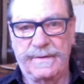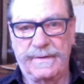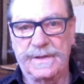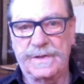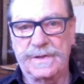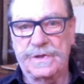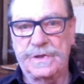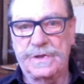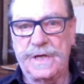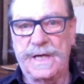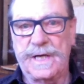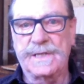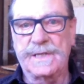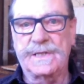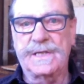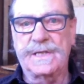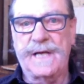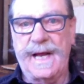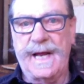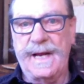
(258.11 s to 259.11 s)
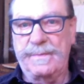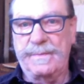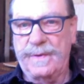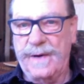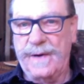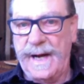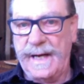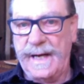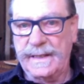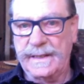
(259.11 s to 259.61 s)
It's just a
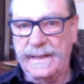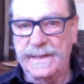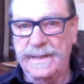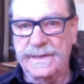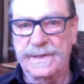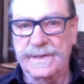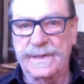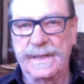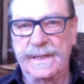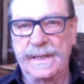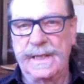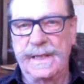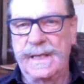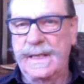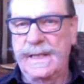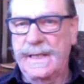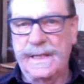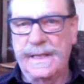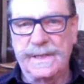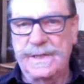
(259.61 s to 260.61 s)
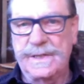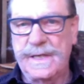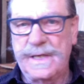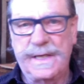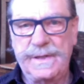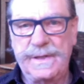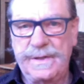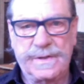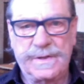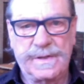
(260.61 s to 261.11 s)
practice.
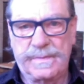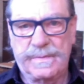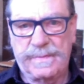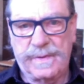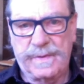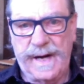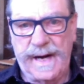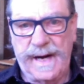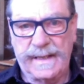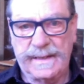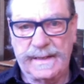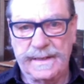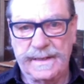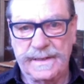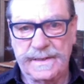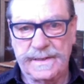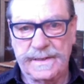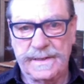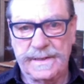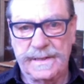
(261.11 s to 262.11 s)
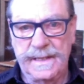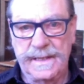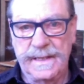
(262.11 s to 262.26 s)
Continue to practice.